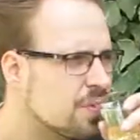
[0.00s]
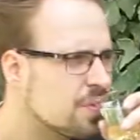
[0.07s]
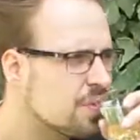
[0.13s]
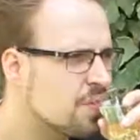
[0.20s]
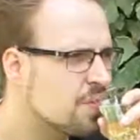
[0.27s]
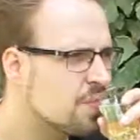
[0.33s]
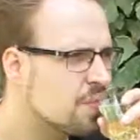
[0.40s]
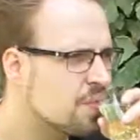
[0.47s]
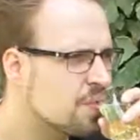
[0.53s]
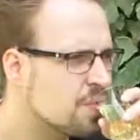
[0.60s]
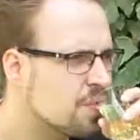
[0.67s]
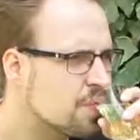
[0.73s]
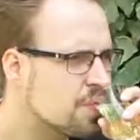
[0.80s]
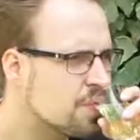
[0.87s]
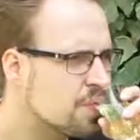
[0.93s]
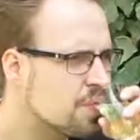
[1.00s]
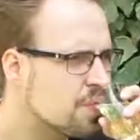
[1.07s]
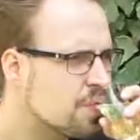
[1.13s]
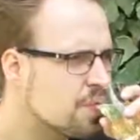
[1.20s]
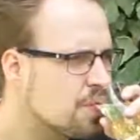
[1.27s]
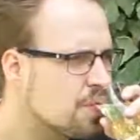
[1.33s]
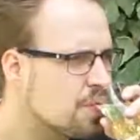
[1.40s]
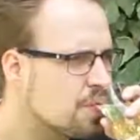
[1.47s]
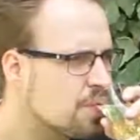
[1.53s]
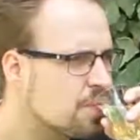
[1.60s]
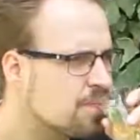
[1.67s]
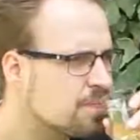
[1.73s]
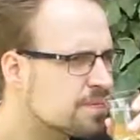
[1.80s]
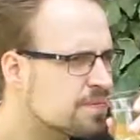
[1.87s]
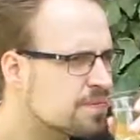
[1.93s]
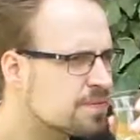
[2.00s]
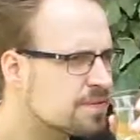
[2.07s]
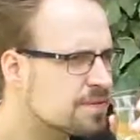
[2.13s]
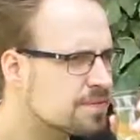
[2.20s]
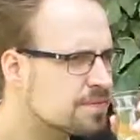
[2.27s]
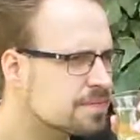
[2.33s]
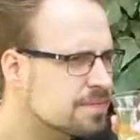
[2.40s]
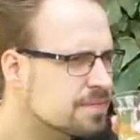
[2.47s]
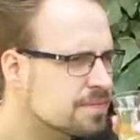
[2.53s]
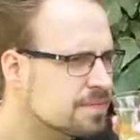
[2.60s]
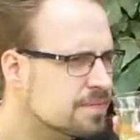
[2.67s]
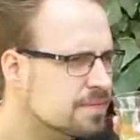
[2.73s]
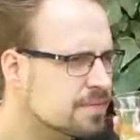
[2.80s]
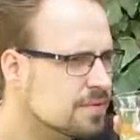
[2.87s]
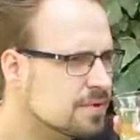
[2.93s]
(silence)